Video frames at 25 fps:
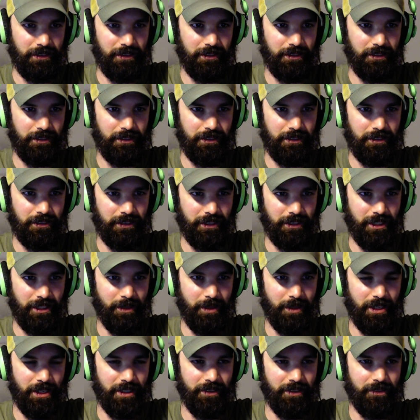There we go.
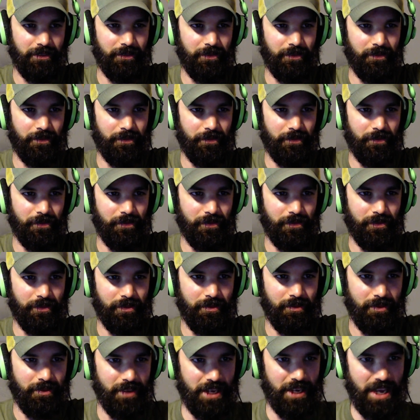The
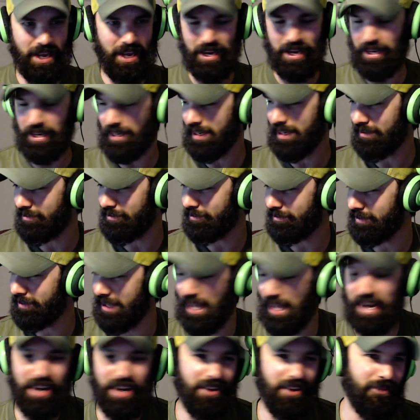
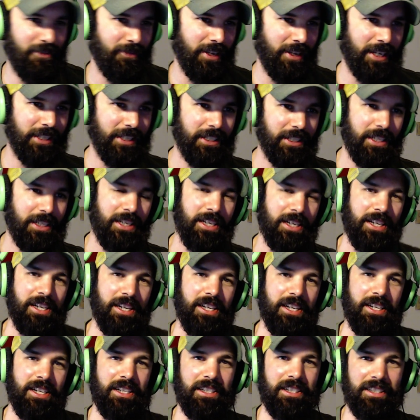Canada flag.
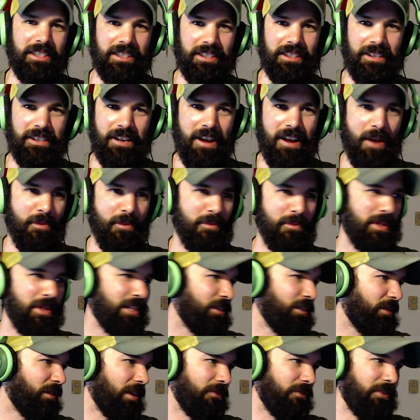I've been meaning to do that
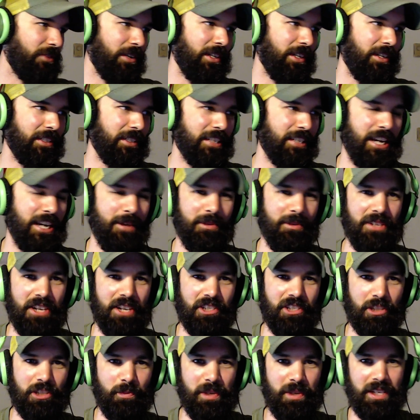for a long time, and not just
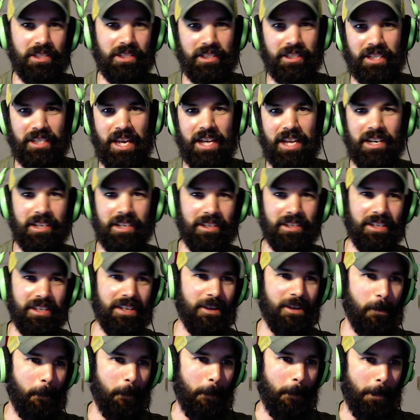because it's Canada Day.
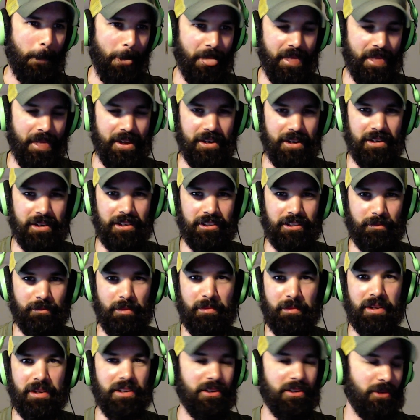I've been meaning to
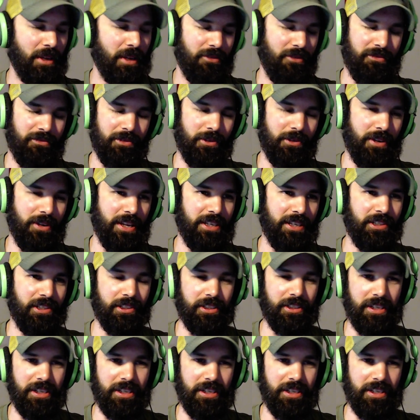do that for ages now.